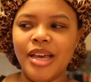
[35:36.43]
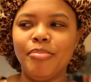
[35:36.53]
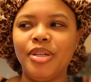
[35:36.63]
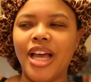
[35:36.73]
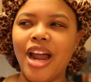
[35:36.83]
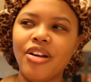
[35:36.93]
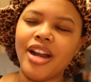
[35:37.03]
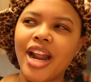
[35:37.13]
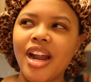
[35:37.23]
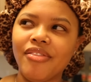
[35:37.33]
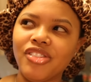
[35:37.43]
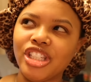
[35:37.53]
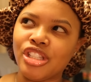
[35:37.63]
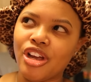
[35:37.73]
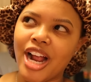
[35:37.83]
Be, I don't, and I never really
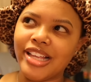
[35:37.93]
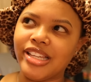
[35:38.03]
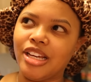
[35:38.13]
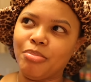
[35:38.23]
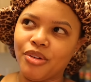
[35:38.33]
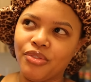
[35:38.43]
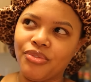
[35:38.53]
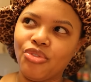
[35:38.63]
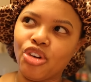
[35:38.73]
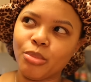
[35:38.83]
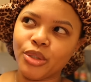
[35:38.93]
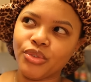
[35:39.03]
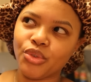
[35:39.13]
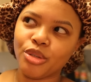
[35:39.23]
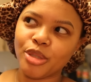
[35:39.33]
saw her as like a performer
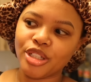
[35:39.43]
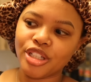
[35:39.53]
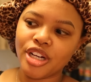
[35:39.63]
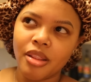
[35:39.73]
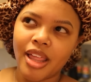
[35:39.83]
former.